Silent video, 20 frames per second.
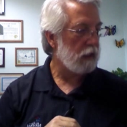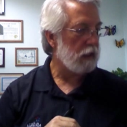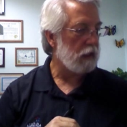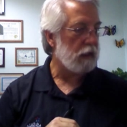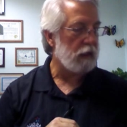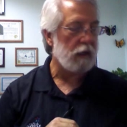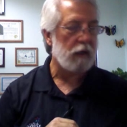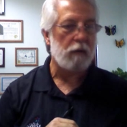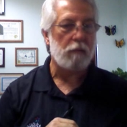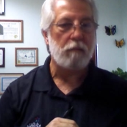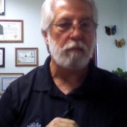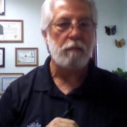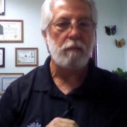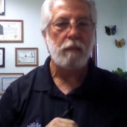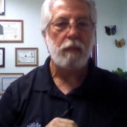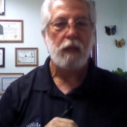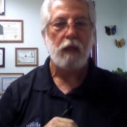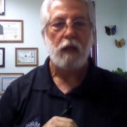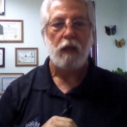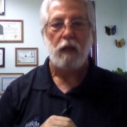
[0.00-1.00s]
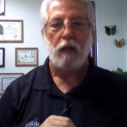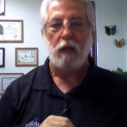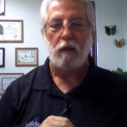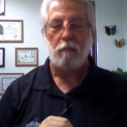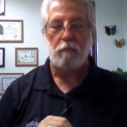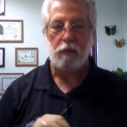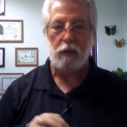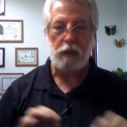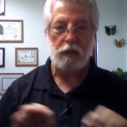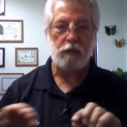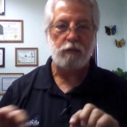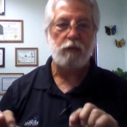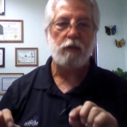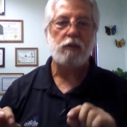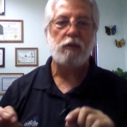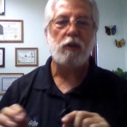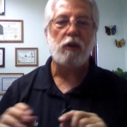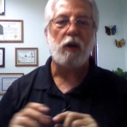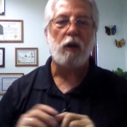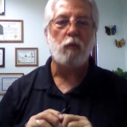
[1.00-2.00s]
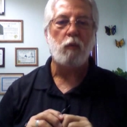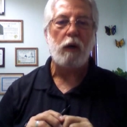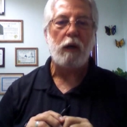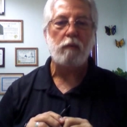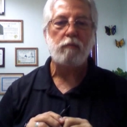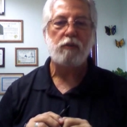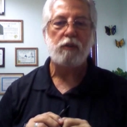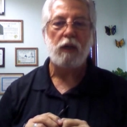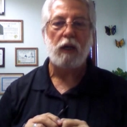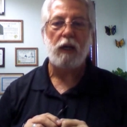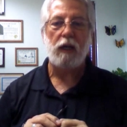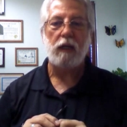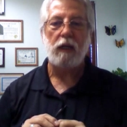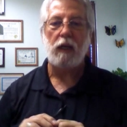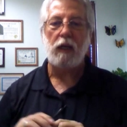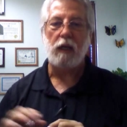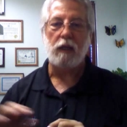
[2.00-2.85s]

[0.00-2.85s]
Um, please visit our website